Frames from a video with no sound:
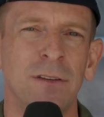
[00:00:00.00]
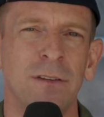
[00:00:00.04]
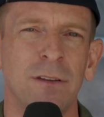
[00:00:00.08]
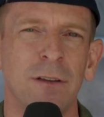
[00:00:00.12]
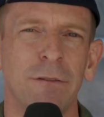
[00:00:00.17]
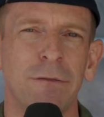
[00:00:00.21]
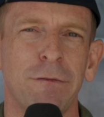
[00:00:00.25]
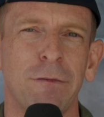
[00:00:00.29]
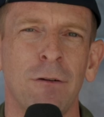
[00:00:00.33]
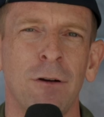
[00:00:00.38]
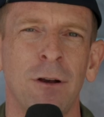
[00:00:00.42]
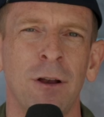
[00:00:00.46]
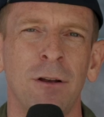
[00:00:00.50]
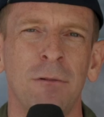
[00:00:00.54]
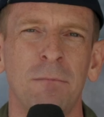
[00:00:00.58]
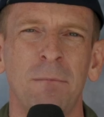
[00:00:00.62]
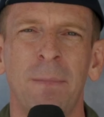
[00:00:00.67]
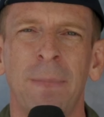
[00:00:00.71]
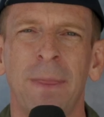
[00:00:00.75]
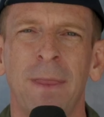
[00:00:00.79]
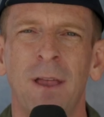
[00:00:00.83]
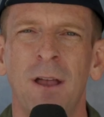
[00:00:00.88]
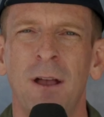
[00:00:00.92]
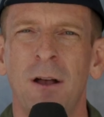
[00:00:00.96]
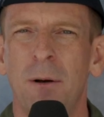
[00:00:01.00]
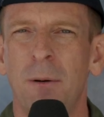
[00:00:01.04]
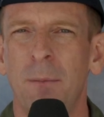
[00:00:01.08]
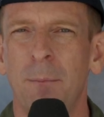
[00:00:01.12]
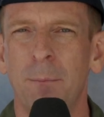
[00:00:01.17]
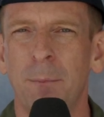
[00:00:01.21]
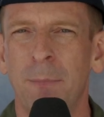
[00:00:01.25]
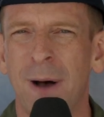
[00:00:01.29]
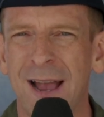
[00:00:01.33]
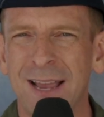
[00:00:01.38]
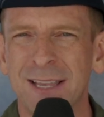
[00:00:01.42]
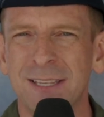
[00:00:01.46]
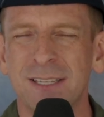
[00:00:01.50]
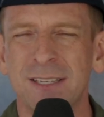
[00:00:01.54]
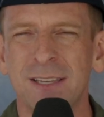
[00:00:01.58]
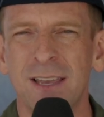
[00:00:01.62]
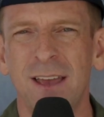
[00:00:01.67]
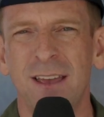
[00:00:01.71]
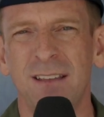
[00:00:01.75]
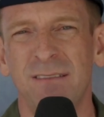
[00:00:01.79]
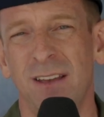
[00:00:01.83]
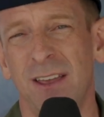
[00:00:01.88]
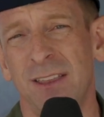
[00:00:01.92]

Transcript: different mindset.